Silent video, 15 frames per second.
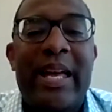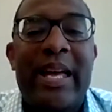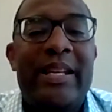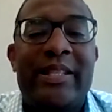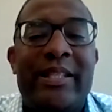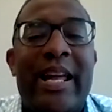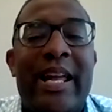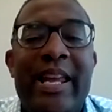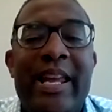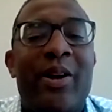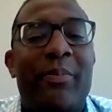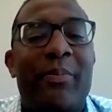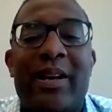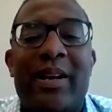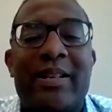They stay
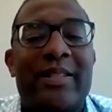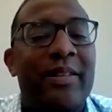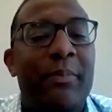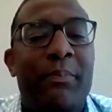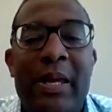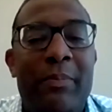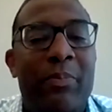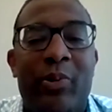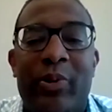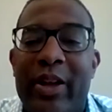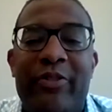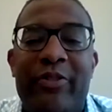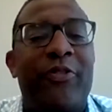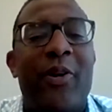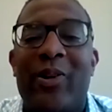here because of the people.
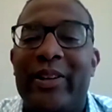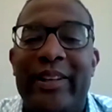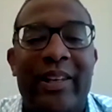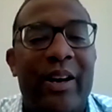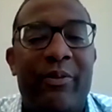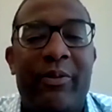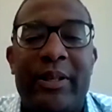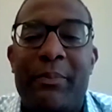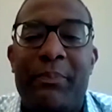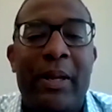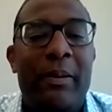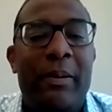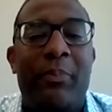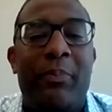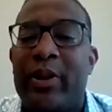They fall in love with the
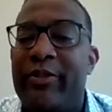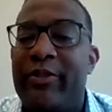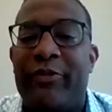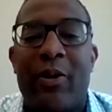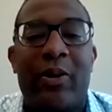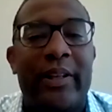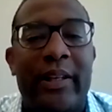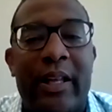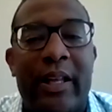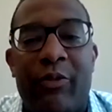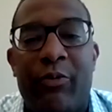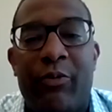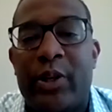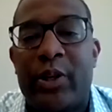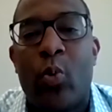people. They fall in
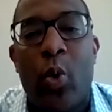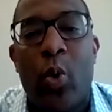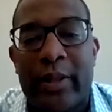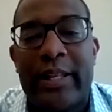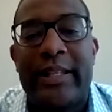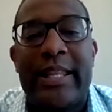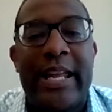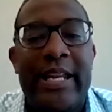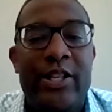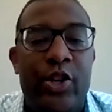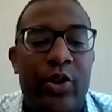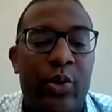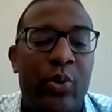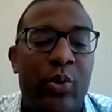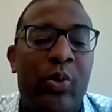love with the work that they
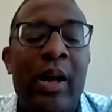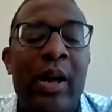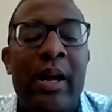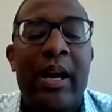do.